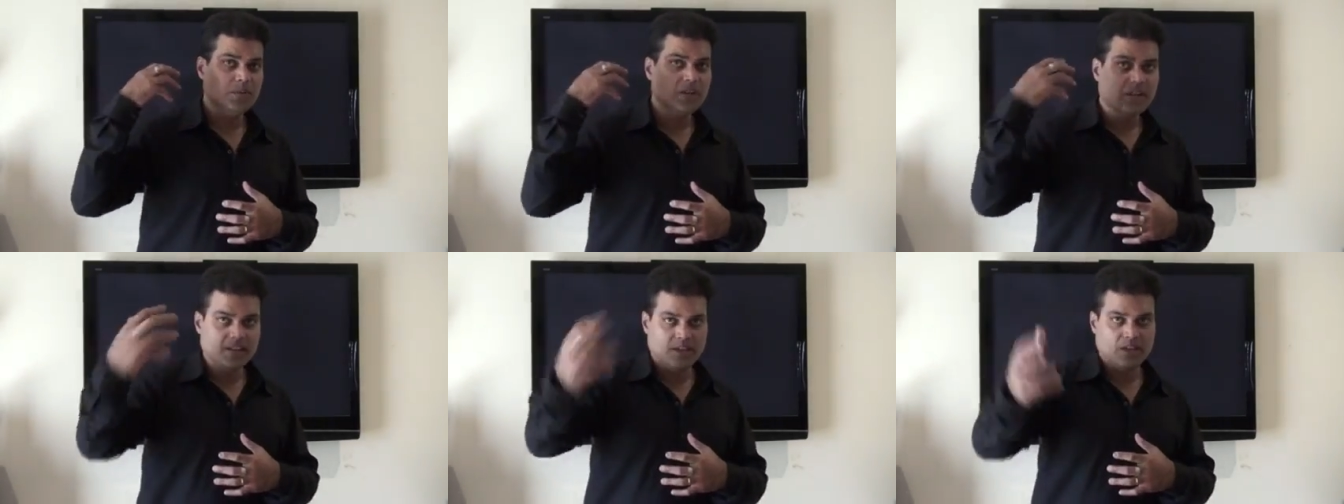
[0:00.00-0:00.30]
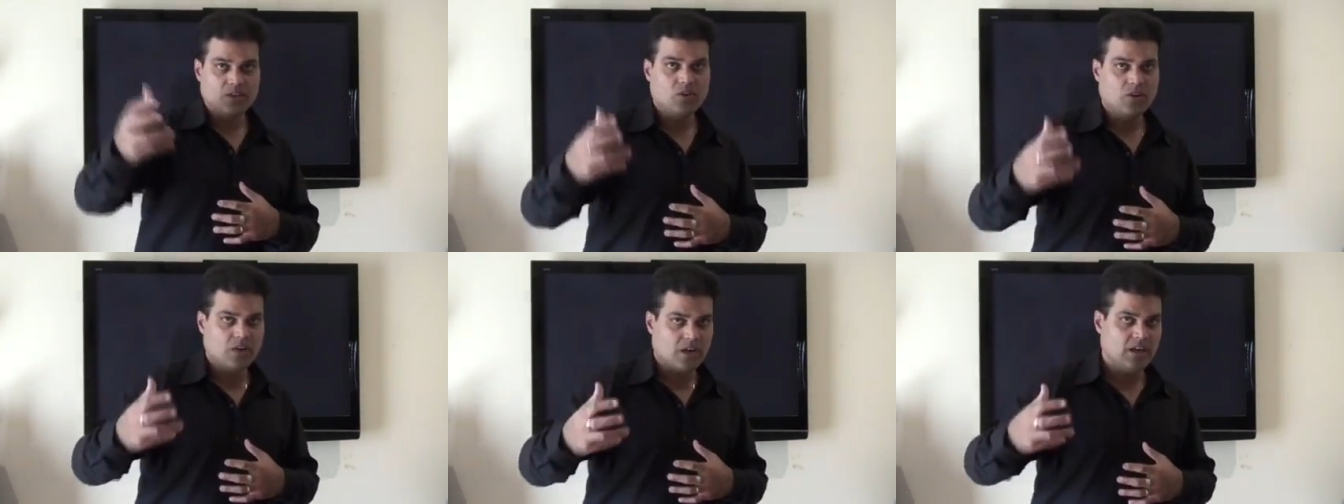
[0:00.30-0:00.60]

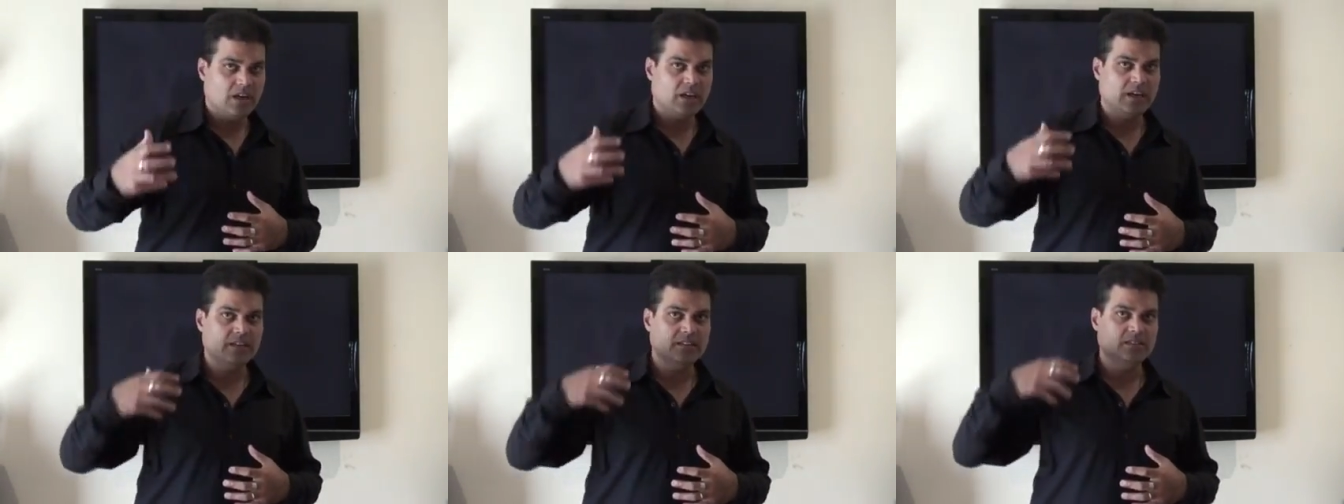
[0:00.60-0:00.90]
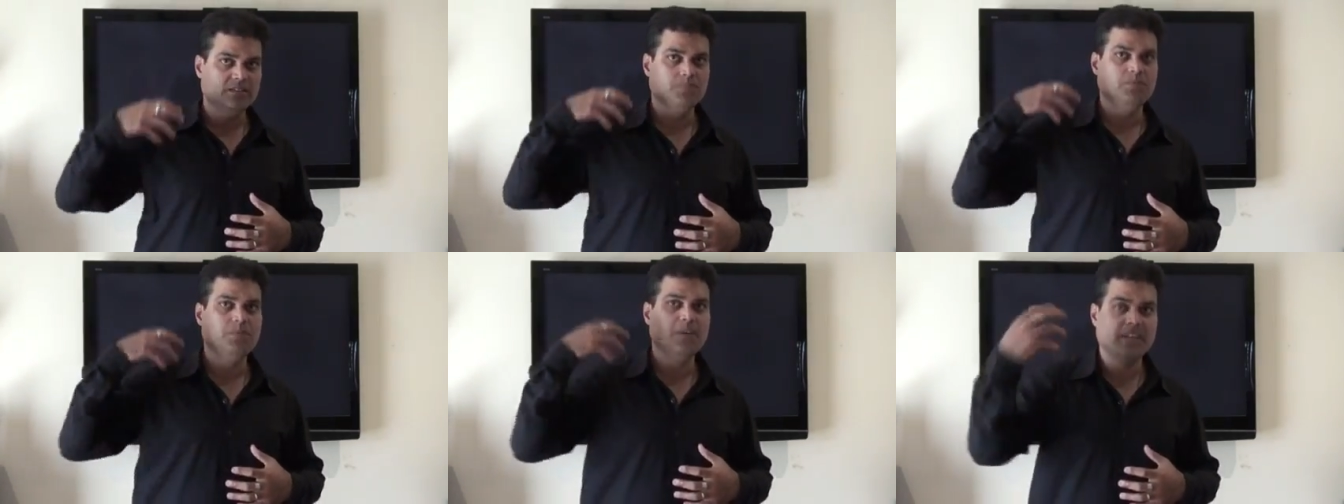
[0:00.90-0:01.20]
building your
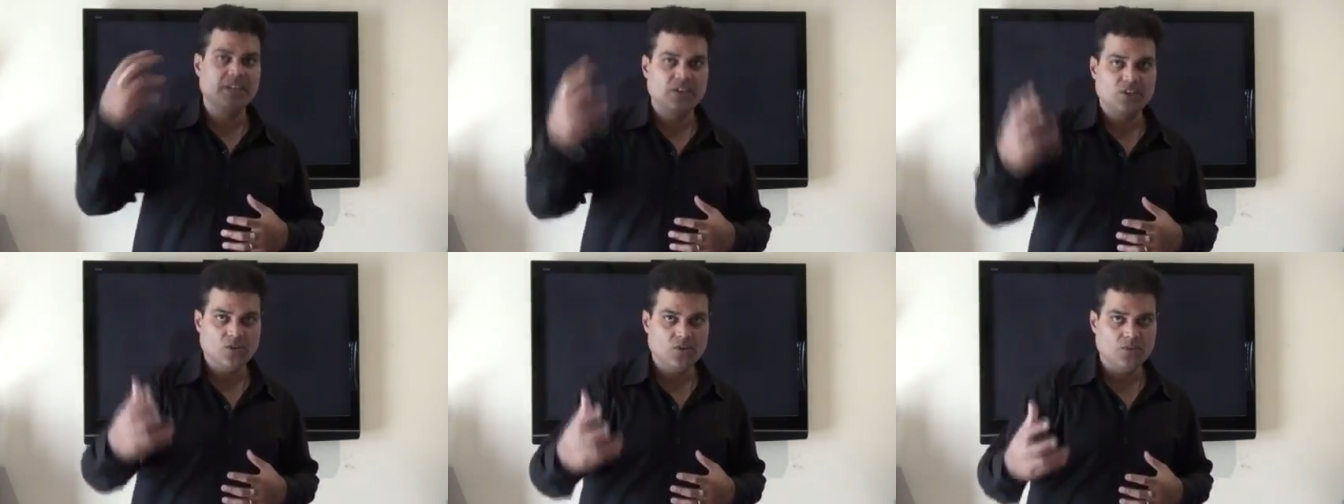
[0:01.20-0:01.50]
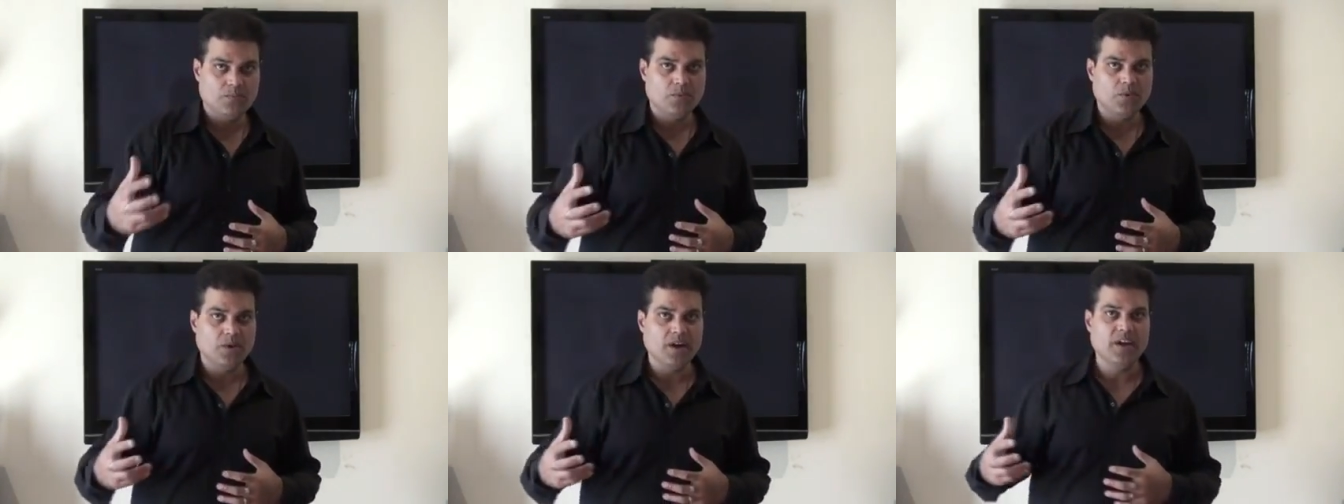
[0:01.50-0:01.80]
clients, building
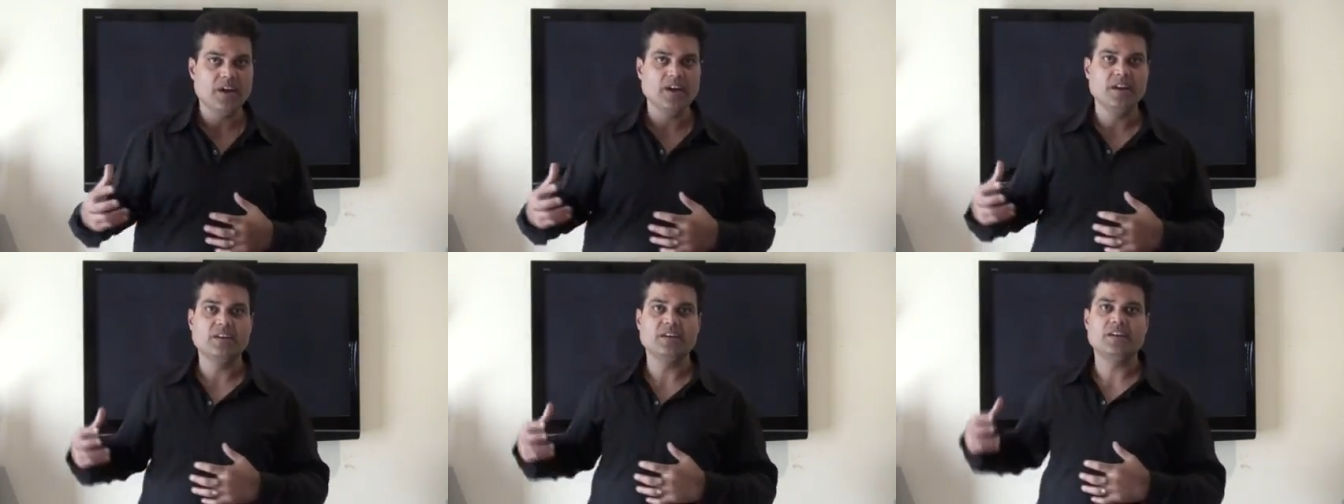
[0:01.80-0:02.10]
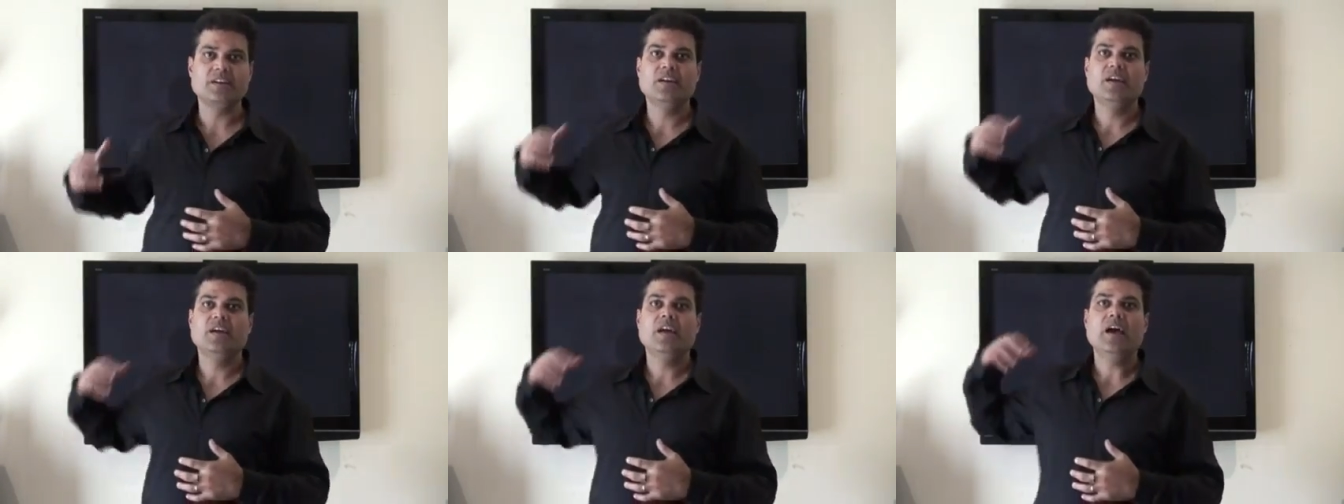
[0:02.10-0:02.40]
your brand,